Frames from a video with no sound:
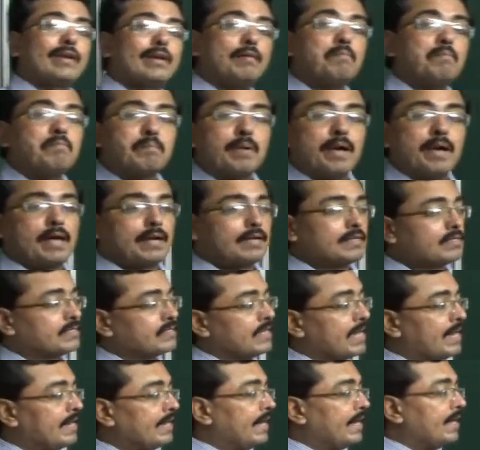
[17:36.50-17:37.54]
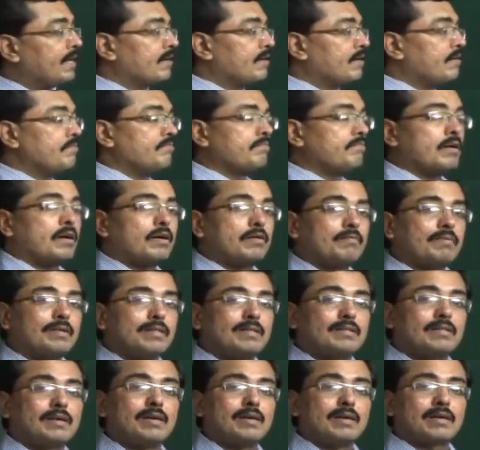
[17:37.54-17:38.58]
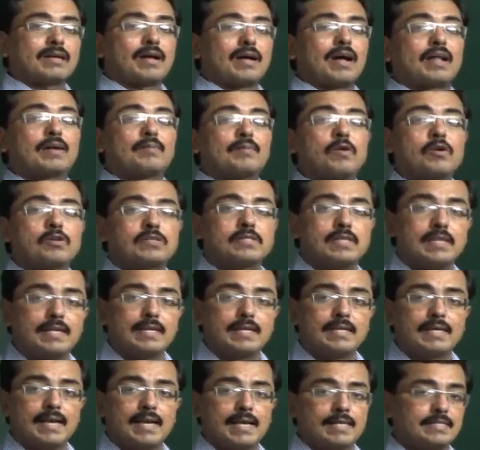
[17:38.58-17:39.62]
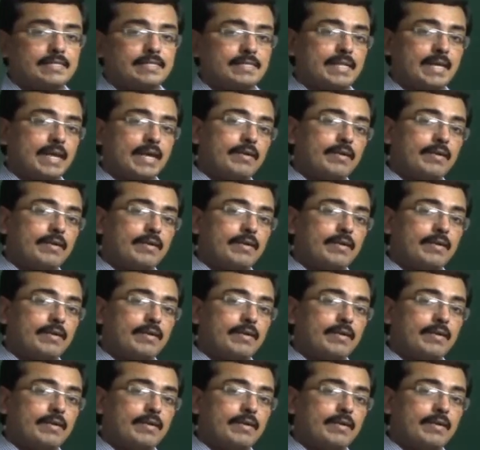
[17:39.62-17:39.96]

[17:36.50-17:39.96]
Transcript: compare cyanide compound with the carboxylic acid